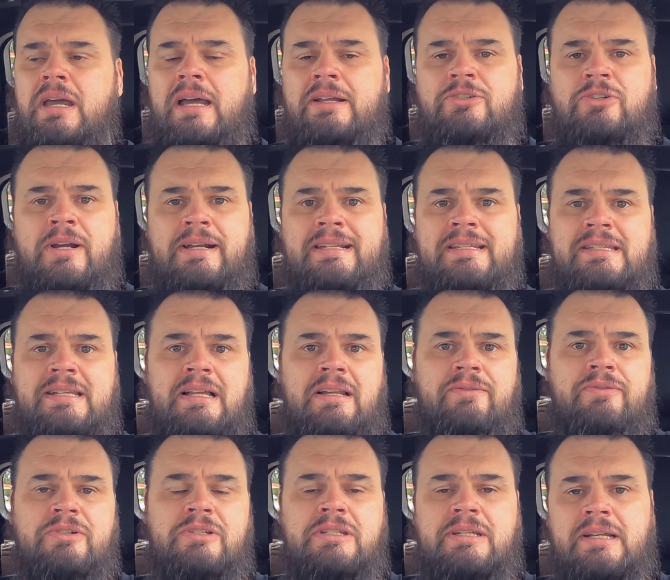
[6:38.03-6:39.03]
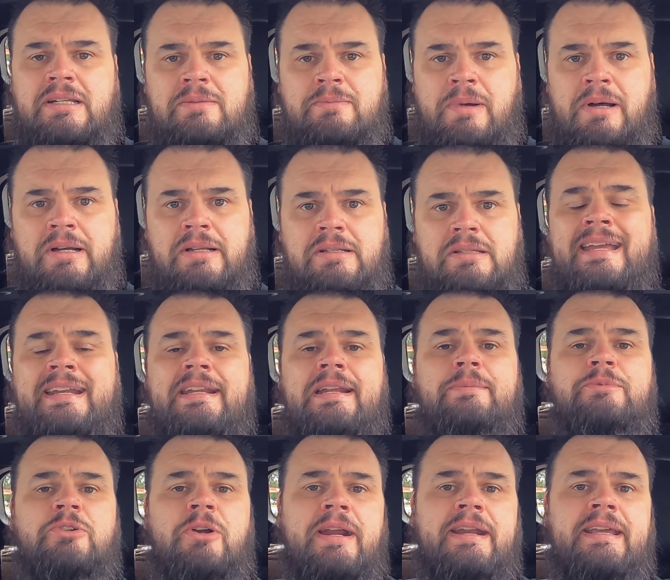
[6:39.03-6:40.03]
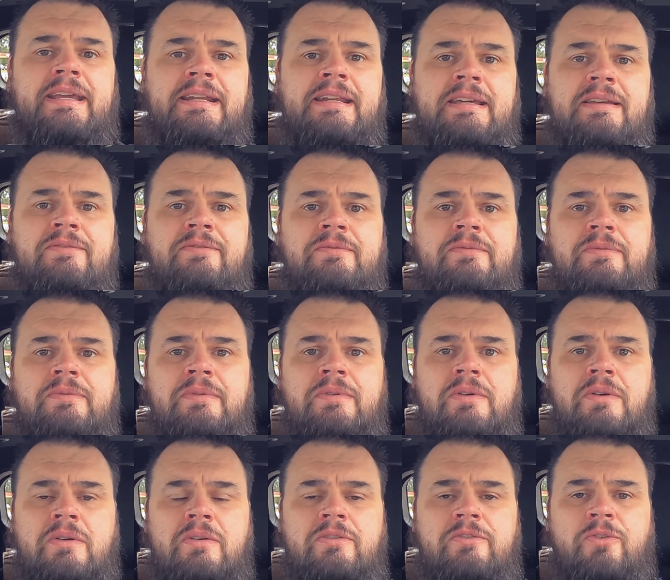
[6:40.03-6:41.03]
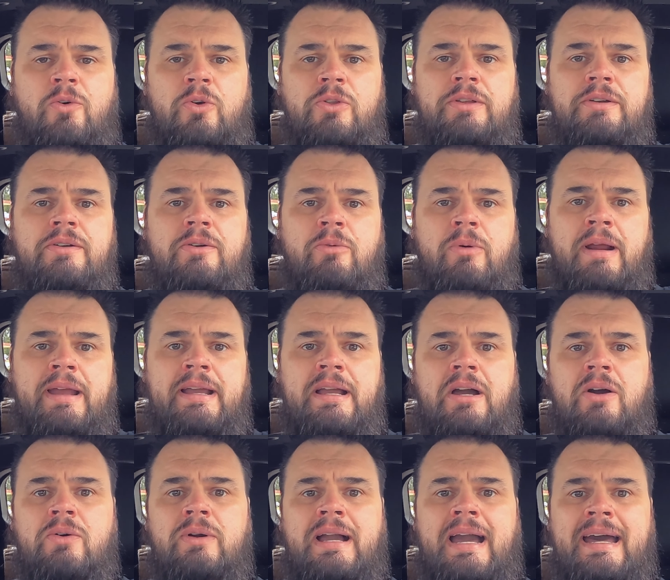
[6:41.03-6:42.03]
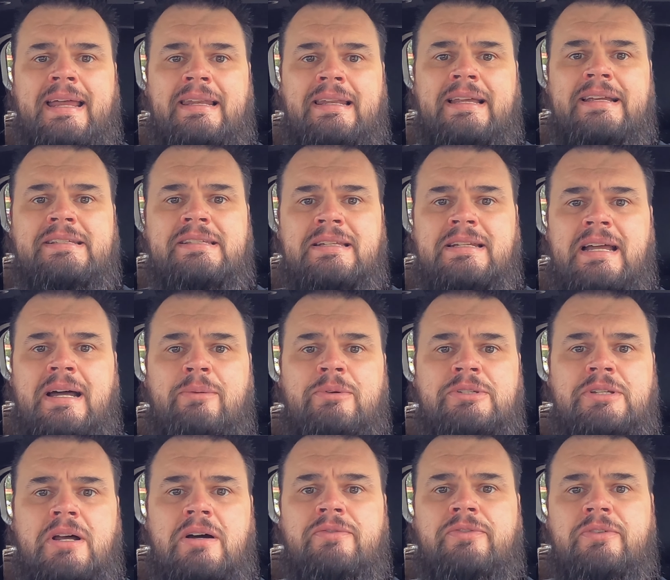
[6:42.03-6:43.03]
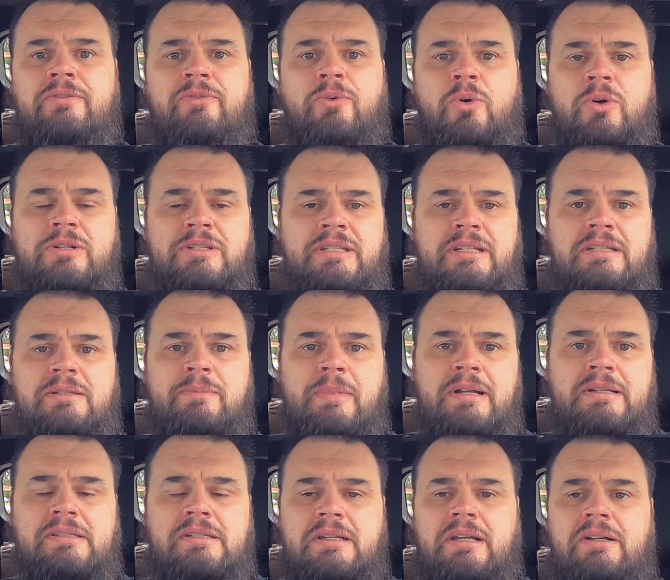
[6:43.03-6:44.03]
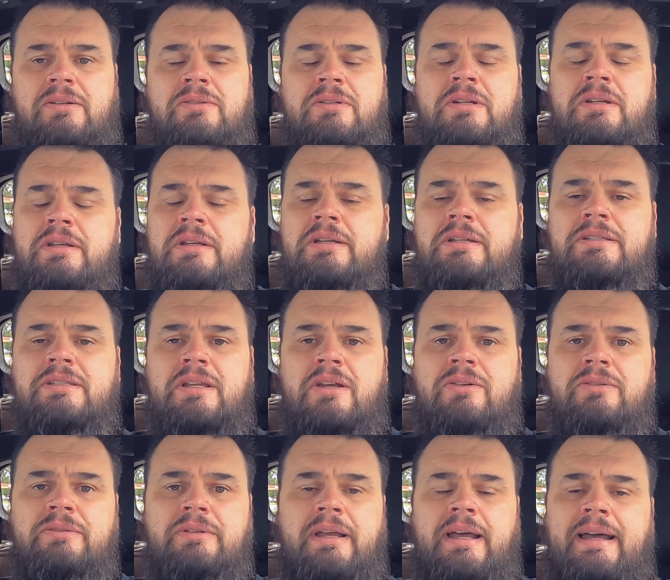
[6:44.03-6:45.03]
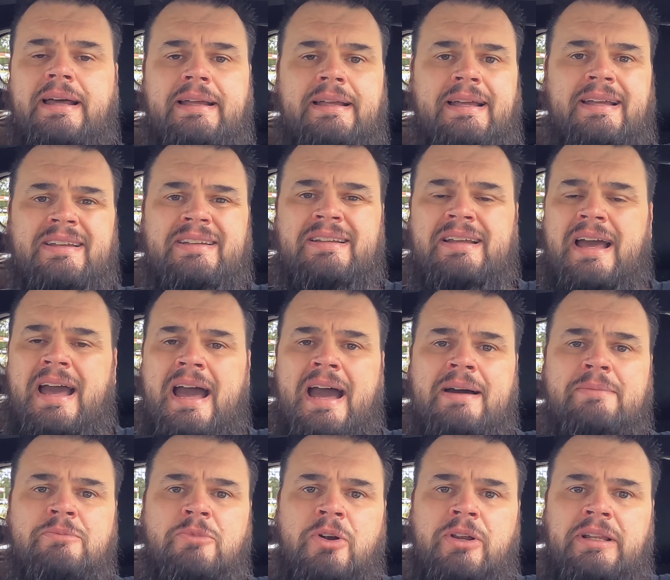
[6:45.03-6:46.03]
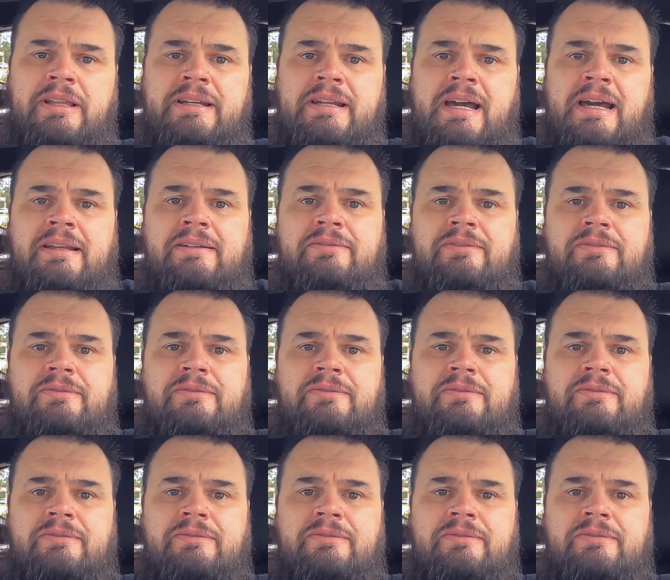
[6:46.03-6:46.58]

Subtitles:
tried to sell it for 6 months, ended up trading it in for the Durango and got less than I was offered for it 6 months ago. So I'm really not